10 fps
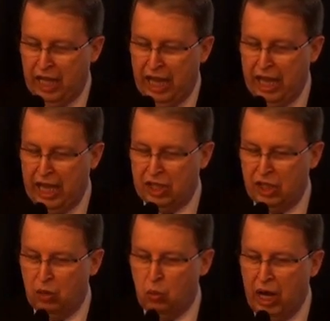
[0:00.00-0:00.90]

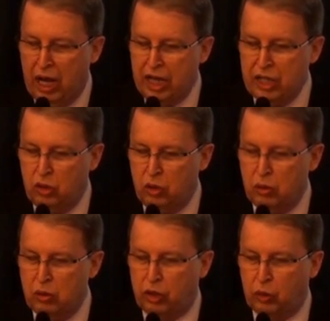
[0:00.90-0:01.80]
and why
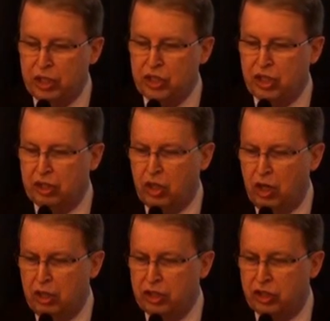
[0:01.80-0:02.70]
do Christian
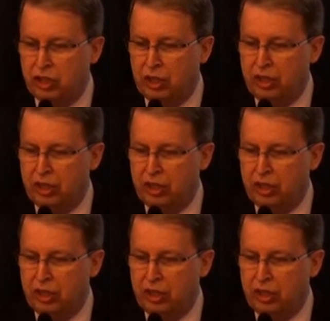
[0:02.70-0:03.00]
girls